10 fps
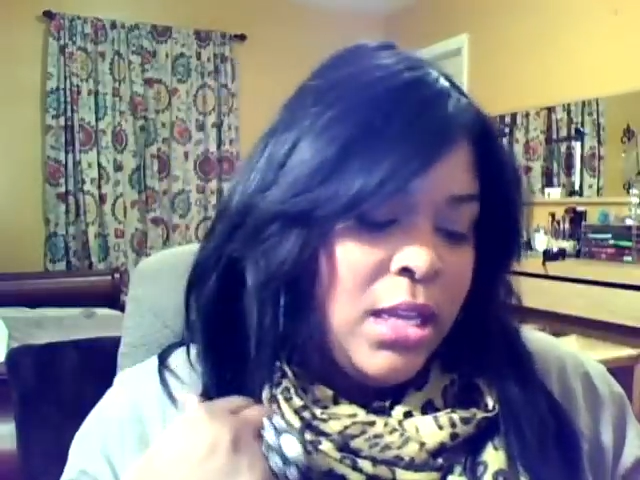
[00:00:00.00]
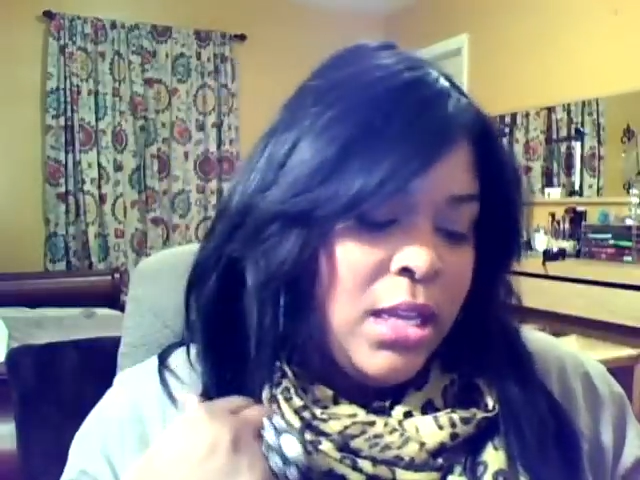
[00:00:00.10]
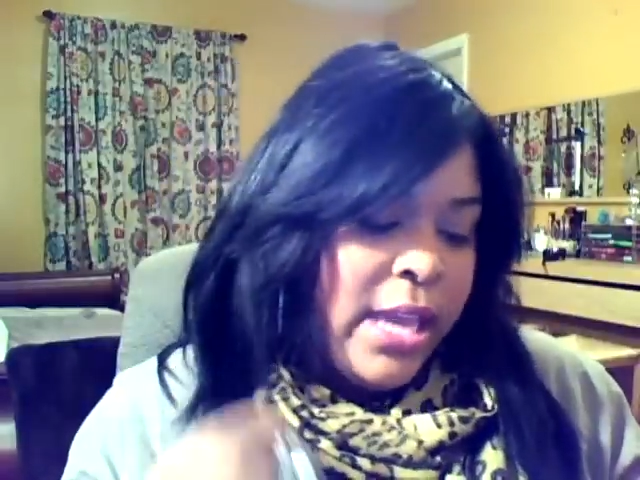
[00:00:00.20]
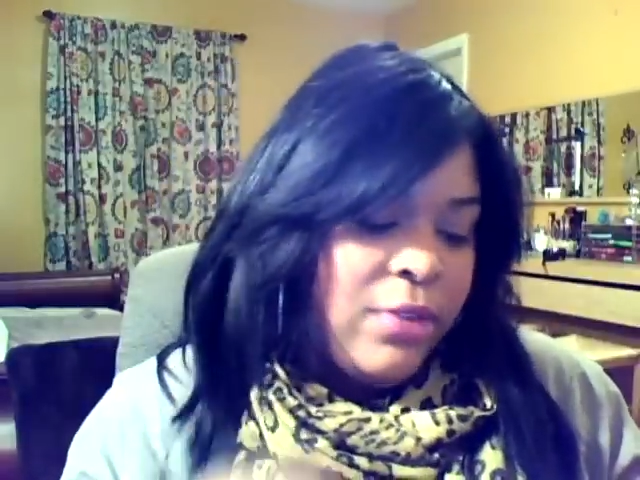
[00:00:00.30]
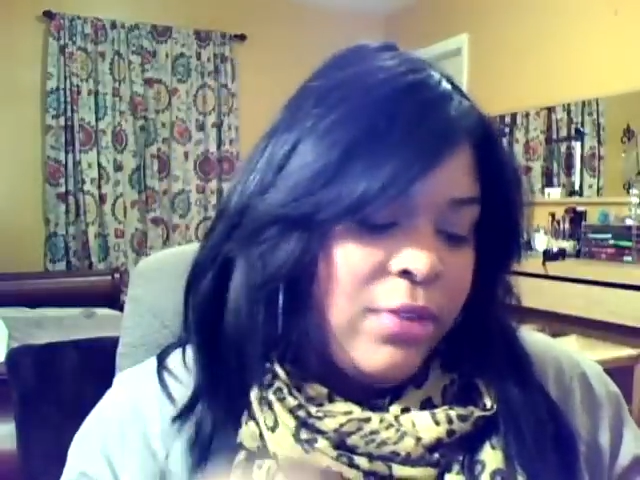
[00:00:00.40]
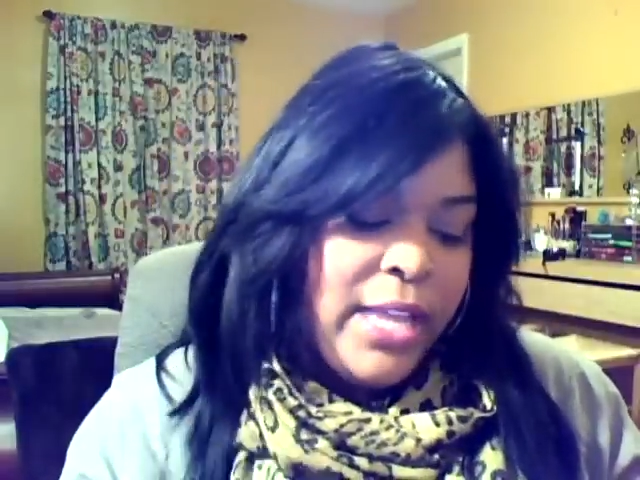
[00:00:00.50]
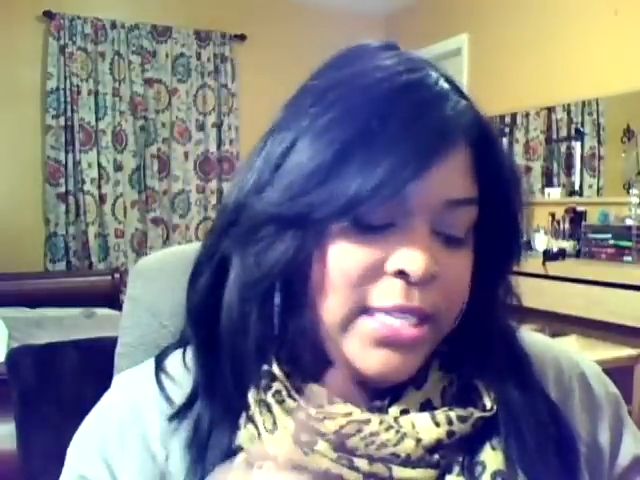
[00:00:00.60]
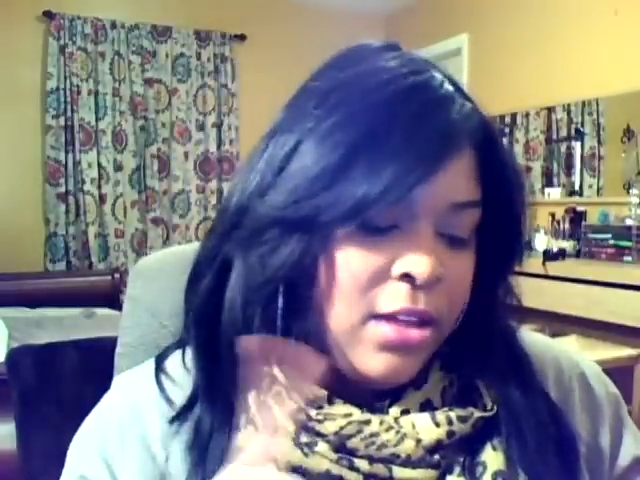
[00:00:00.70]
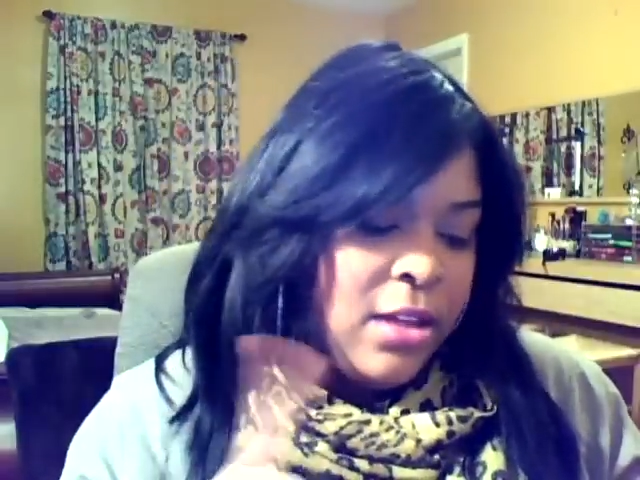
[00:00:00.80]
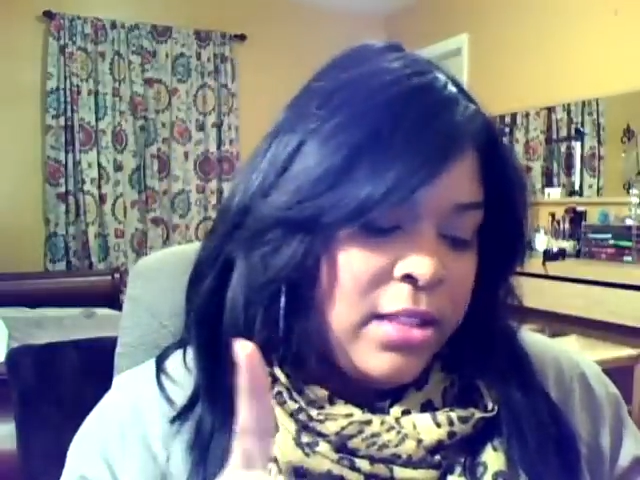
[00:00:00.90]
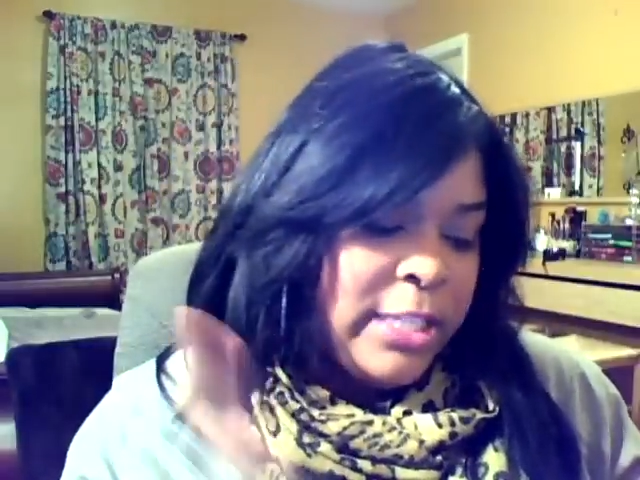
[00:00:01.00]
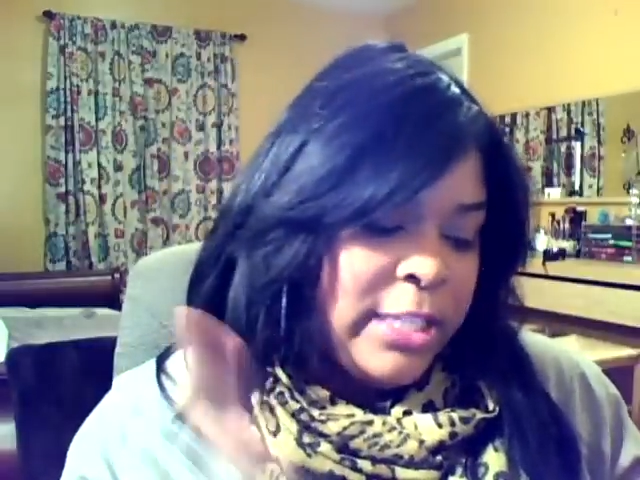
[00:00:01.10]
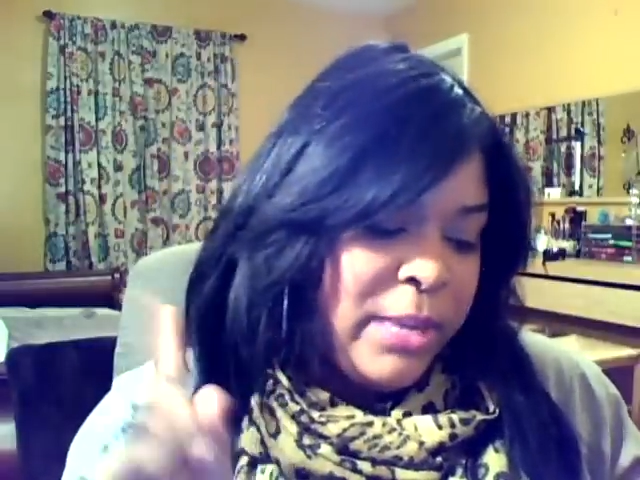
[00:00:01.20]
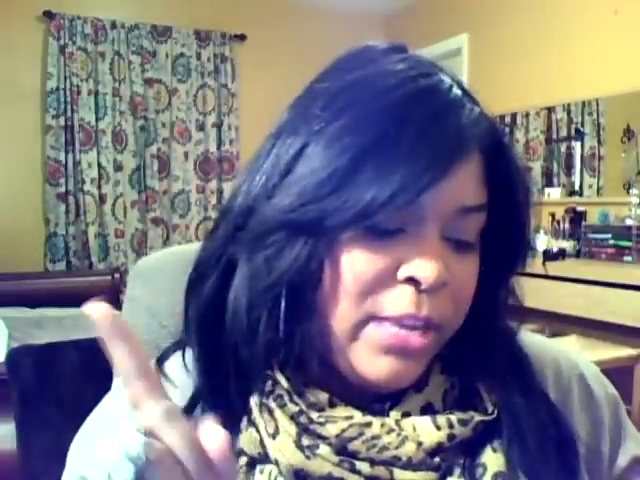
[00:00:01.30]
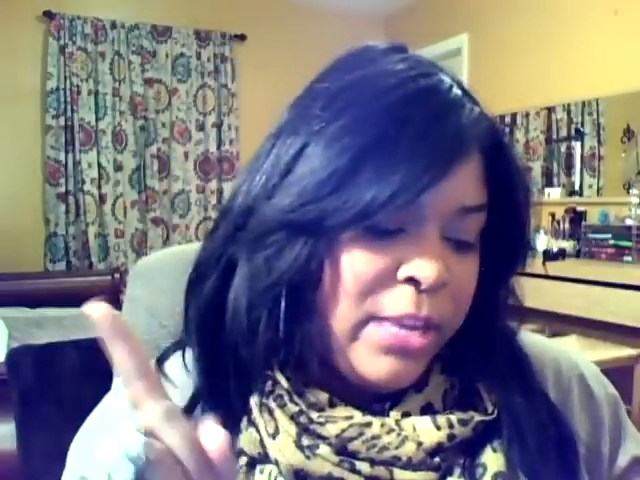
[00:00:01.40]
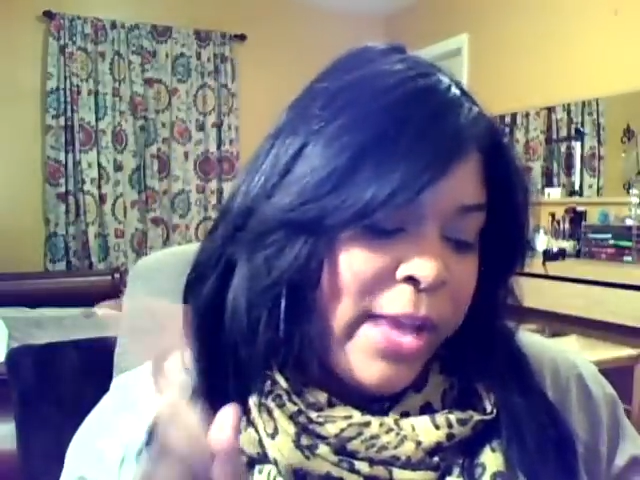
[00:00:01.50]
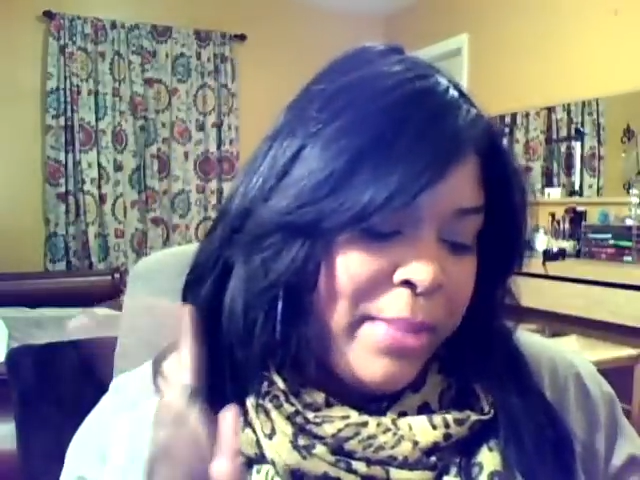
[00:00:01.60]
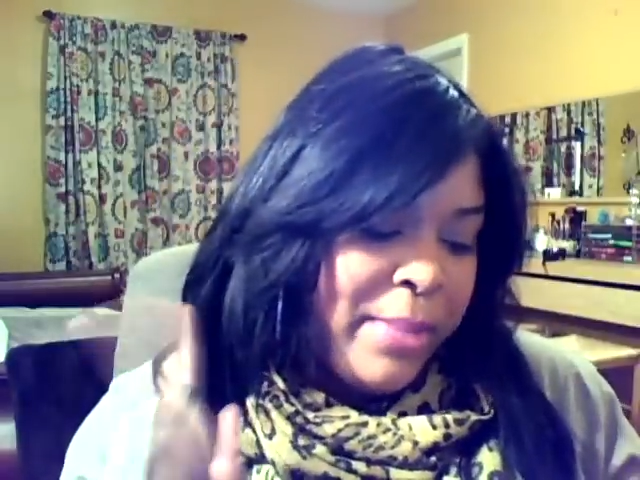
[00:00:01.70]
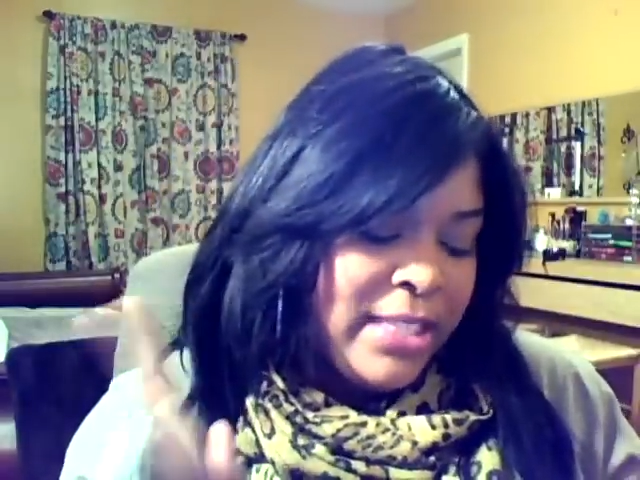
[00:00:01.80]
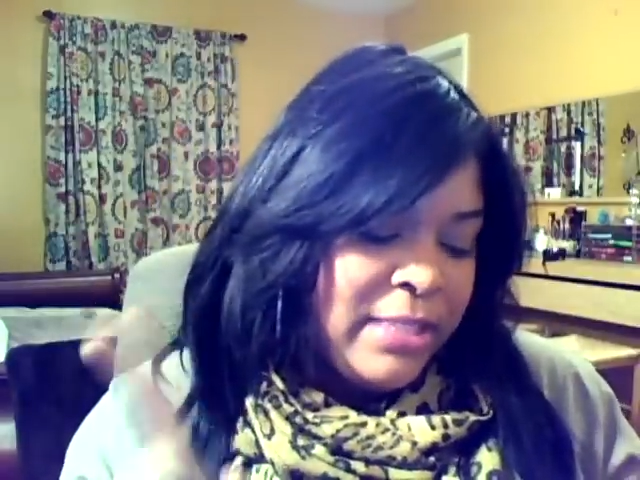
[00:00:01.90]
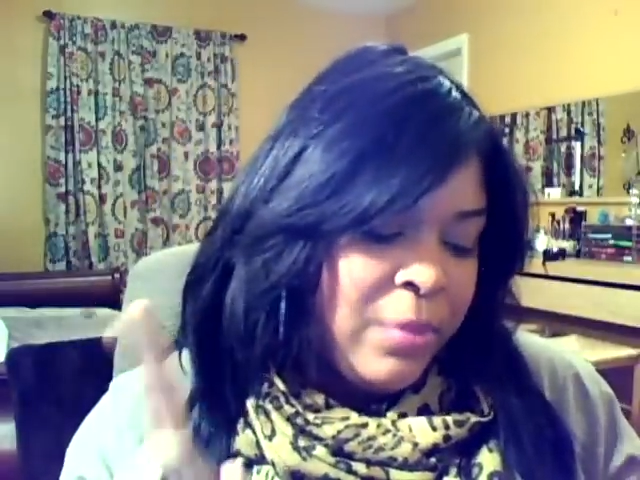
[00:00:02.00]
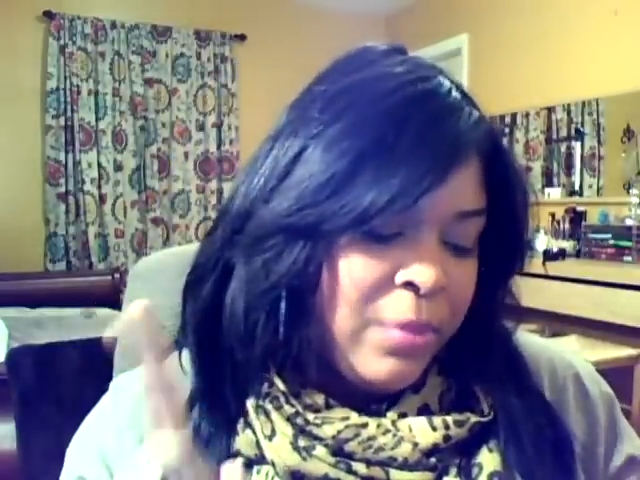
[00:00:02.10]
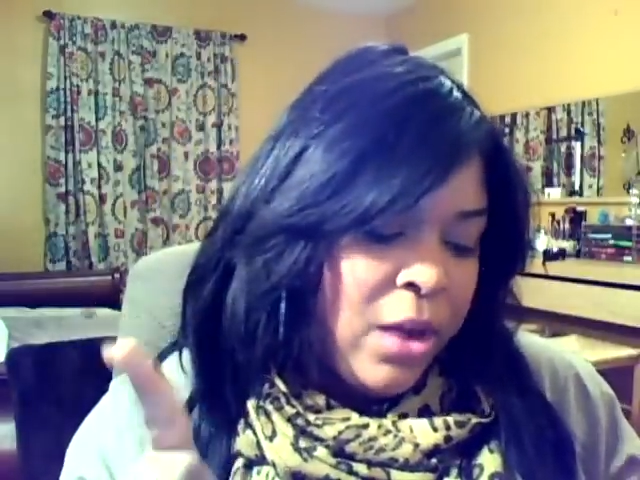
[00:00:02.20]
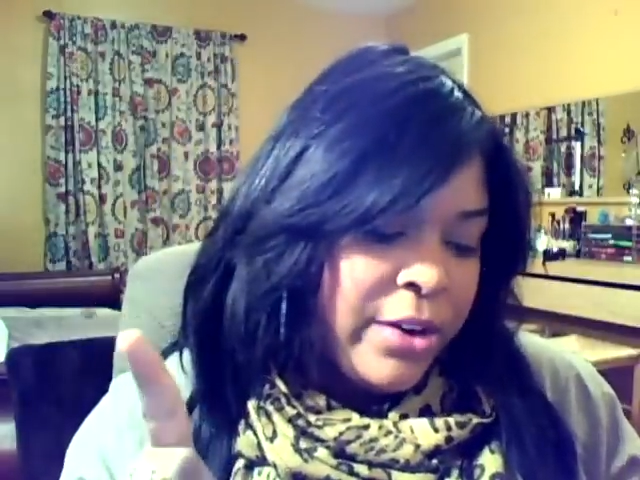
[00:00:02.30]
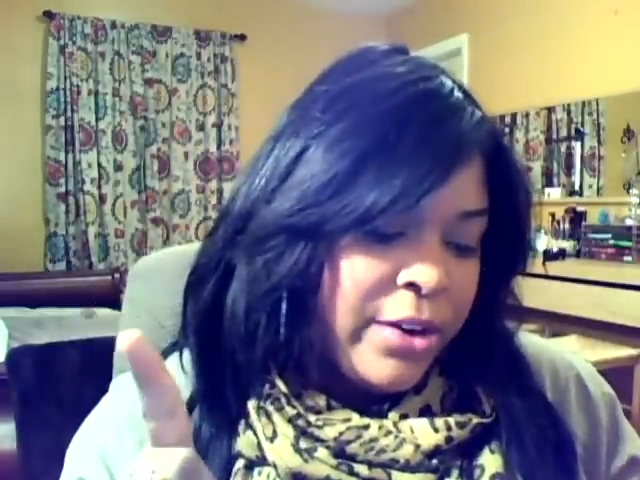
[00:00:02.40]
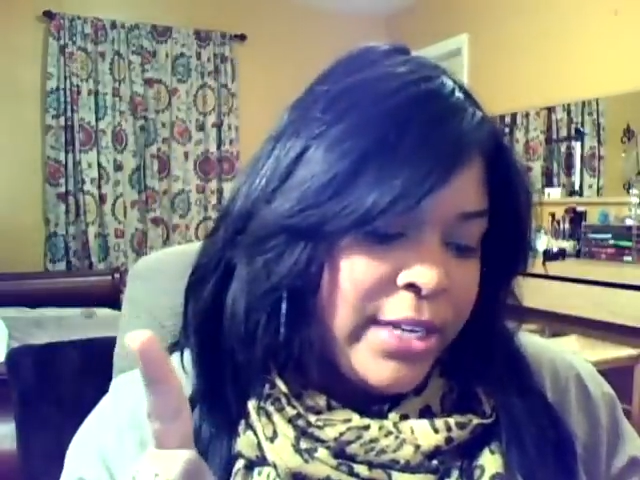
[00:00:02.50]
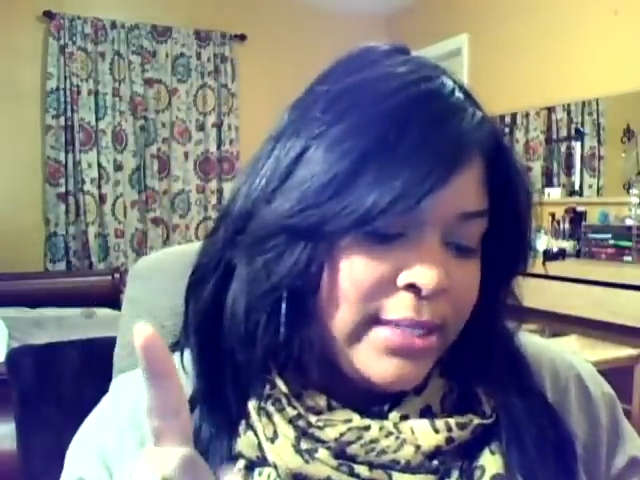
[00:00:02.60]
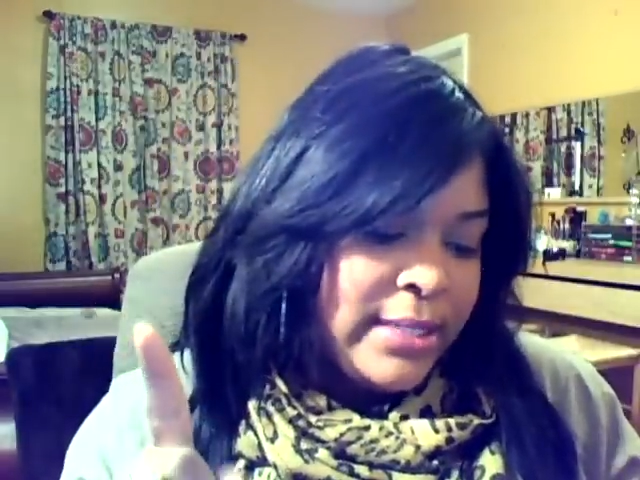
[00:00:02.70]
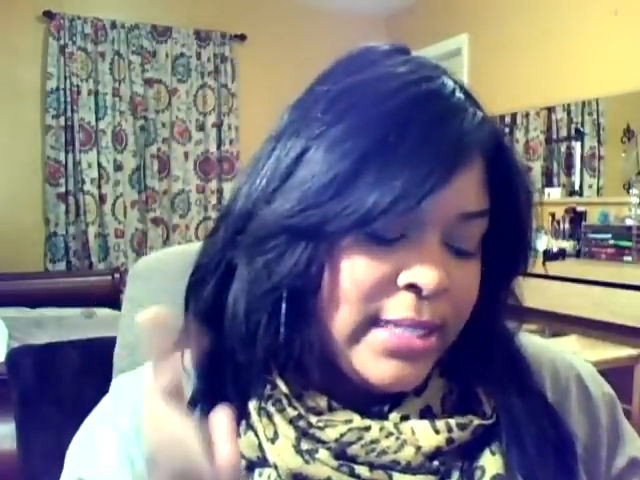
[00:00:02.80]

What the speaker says: Yeah, I don't think I did a haul on this. But anyway, I picked this up from Walgreens.